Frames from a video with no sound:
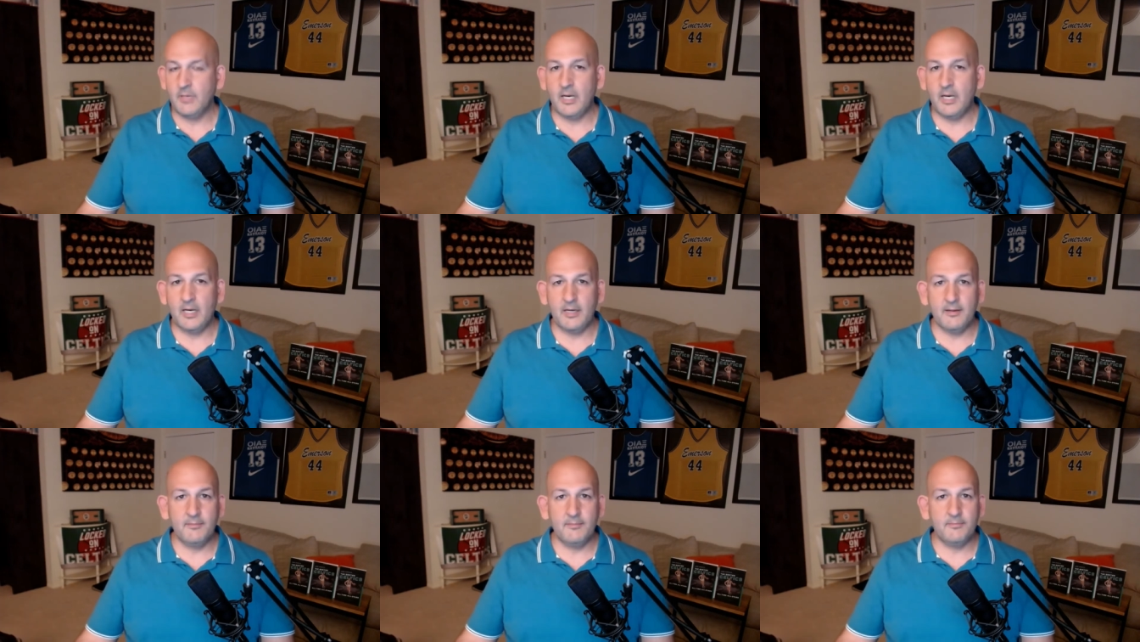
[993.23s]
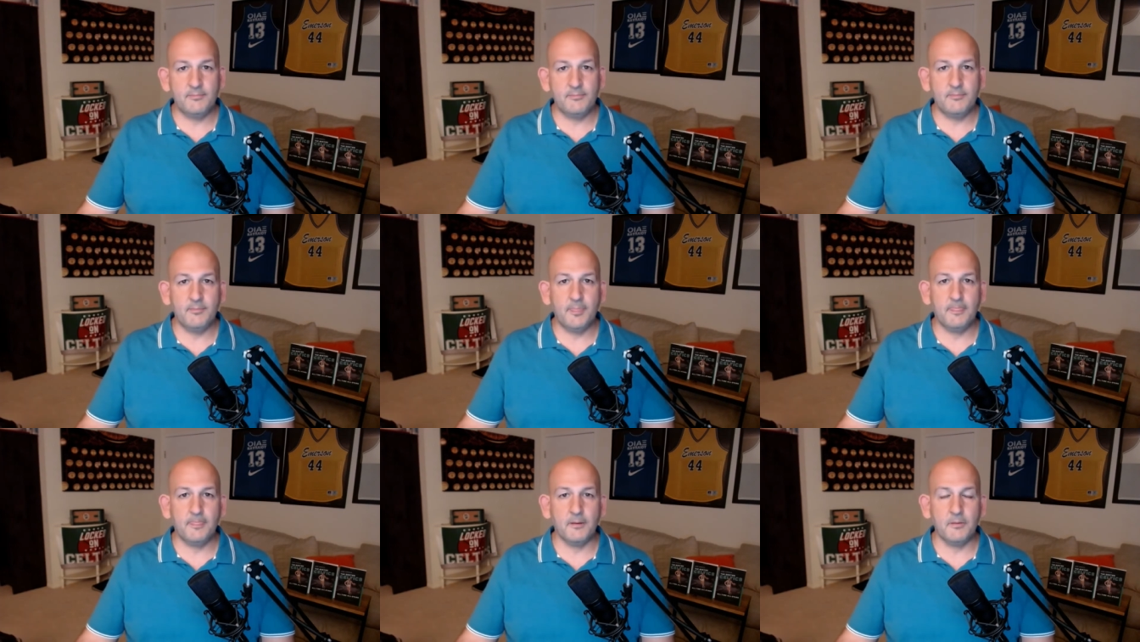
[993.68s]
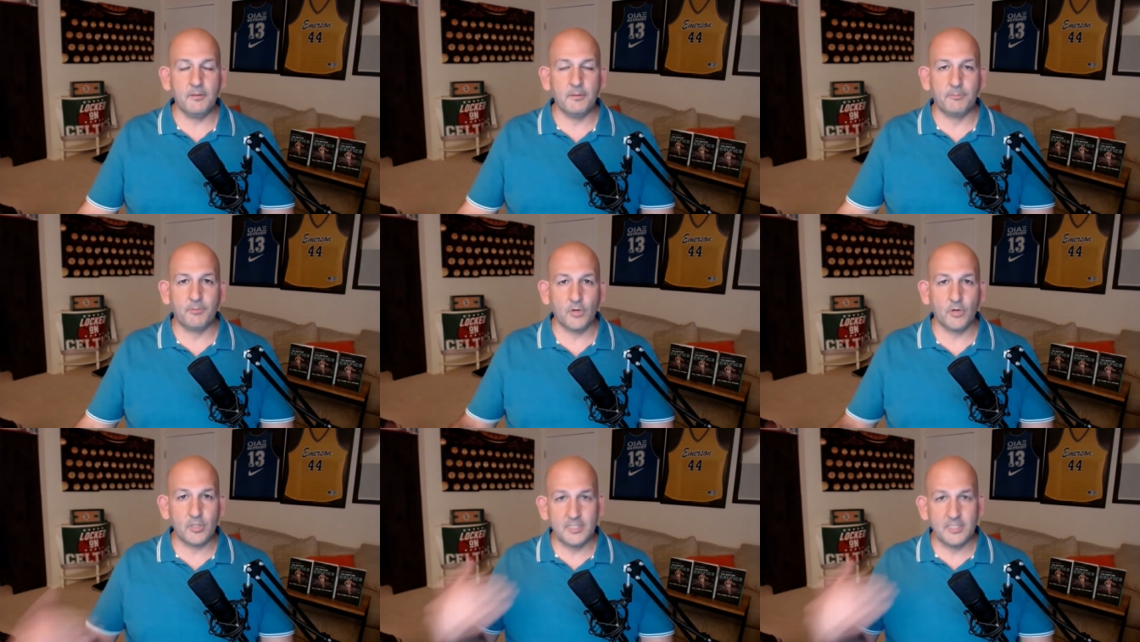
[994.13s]
uh, the,
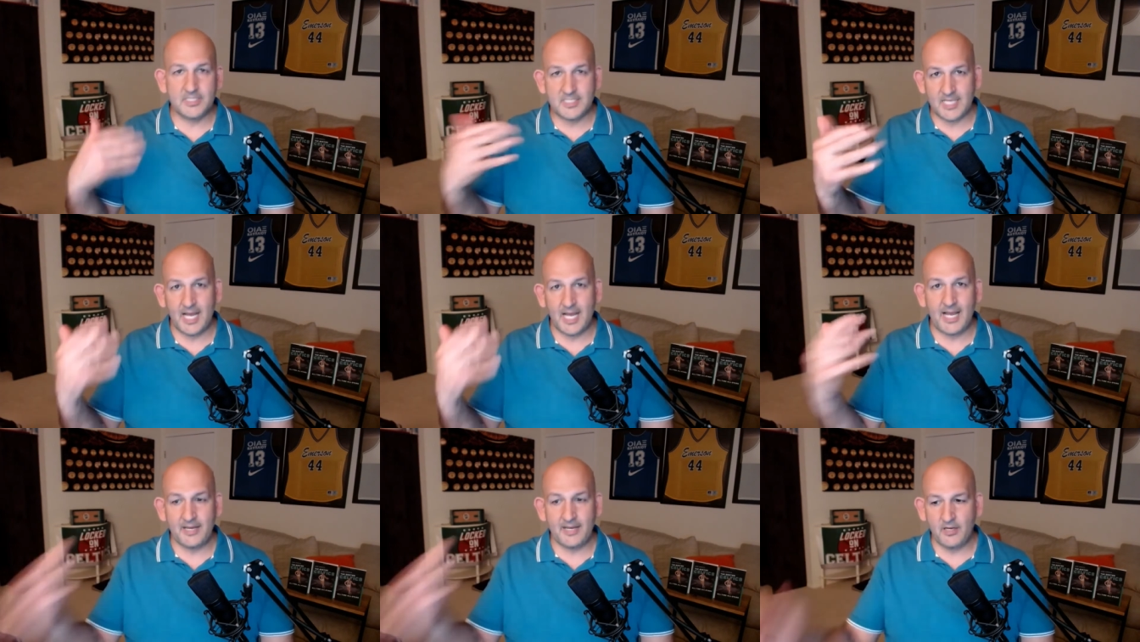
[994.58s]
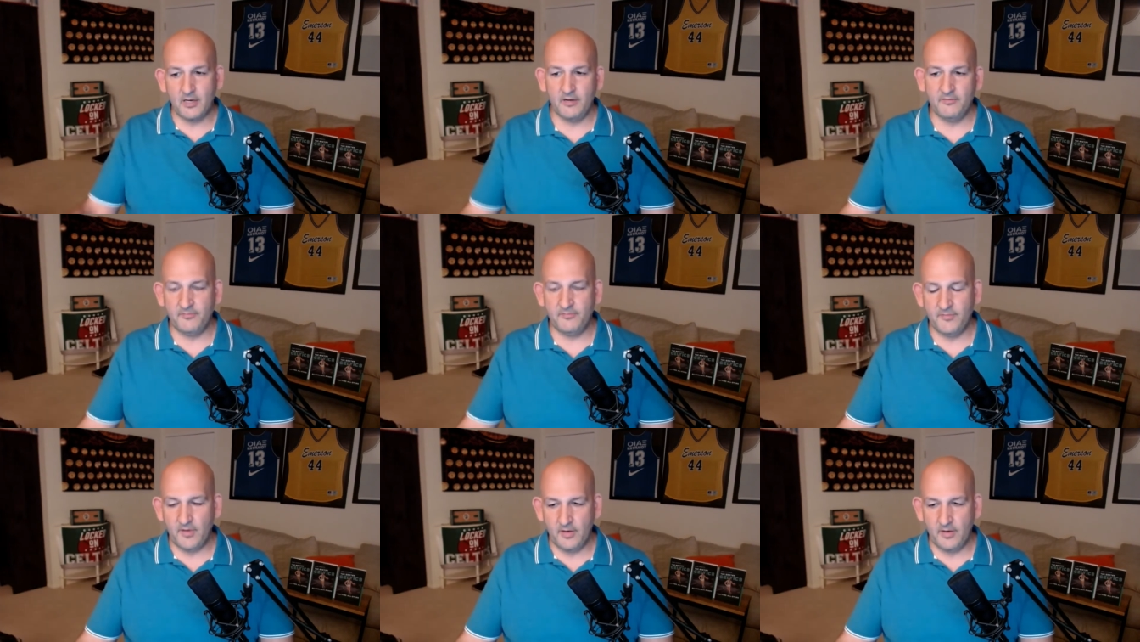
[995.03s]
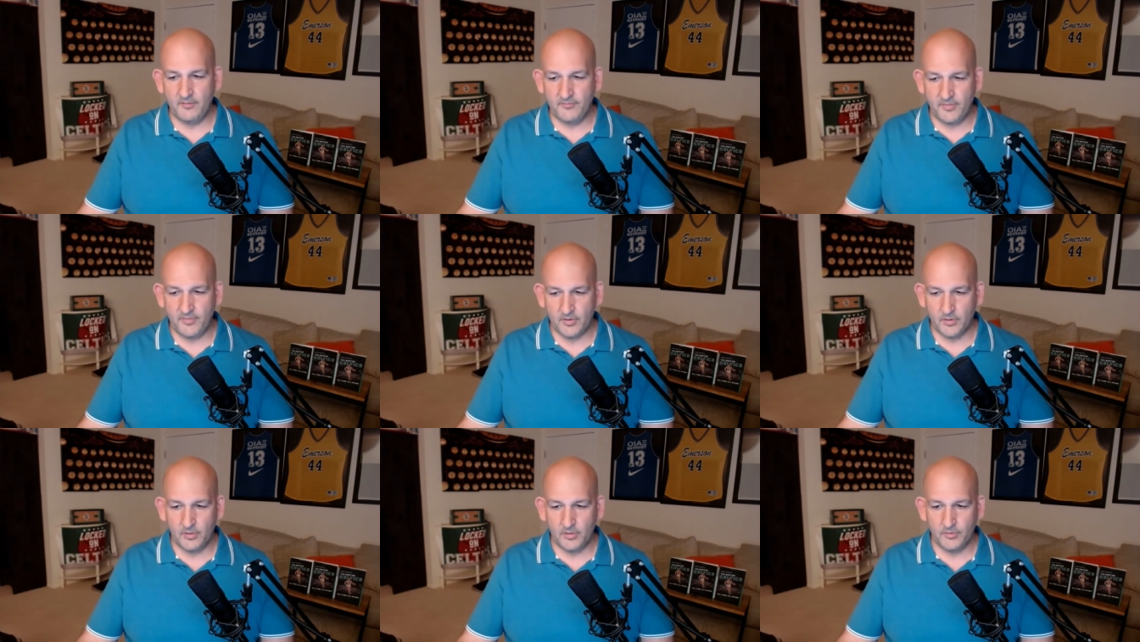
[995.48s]
the Brooklyn side of,
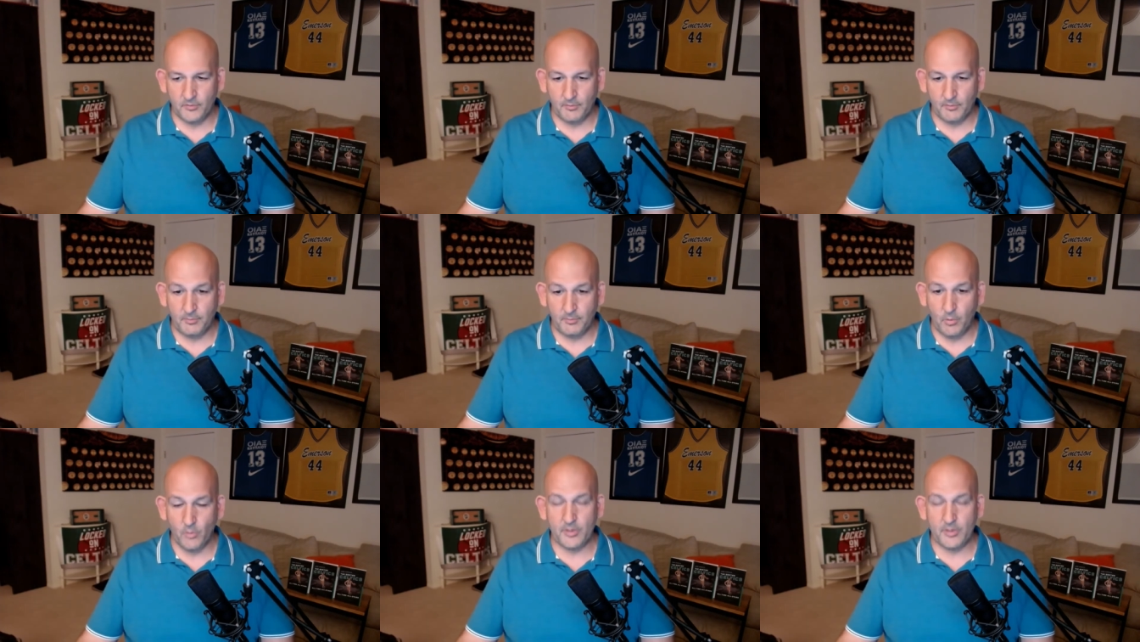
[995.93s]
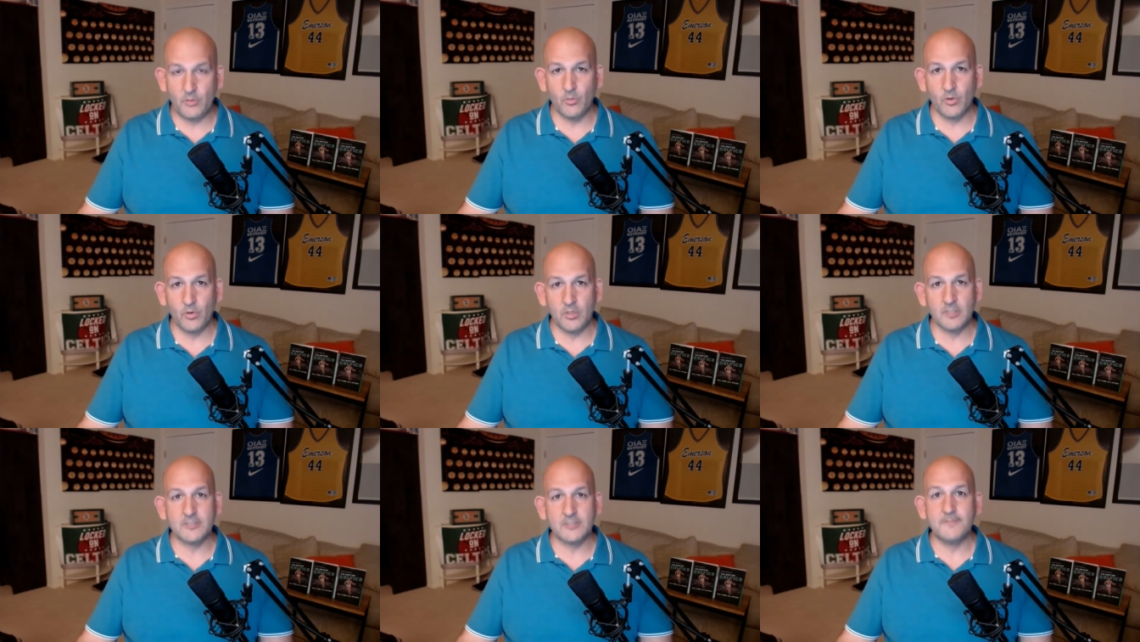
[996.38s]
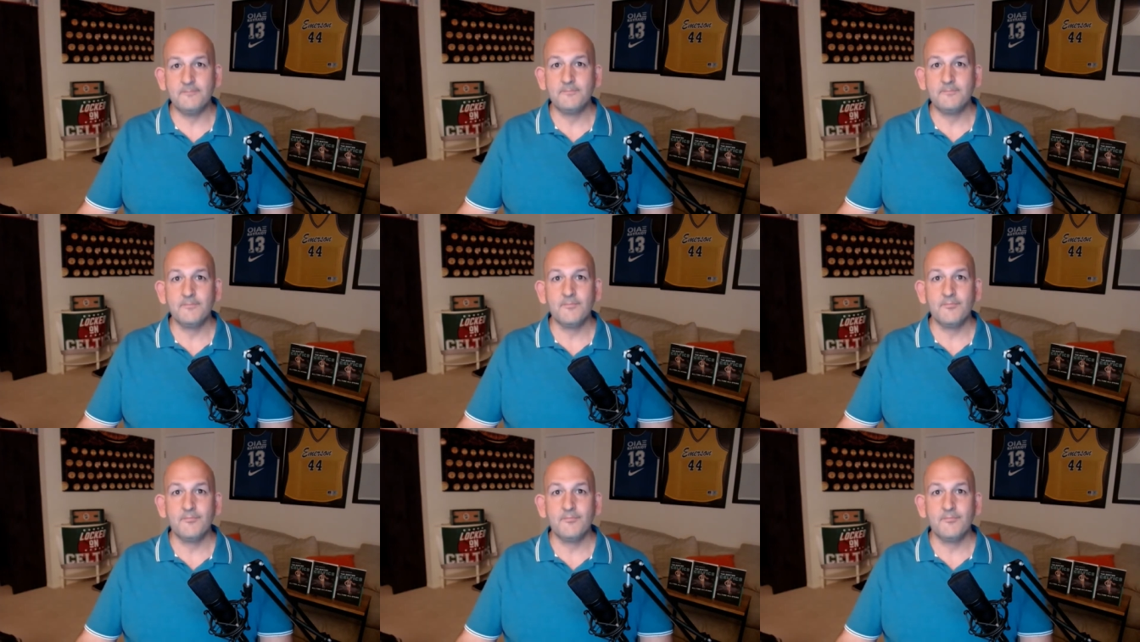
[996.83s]
of the, the reporting world,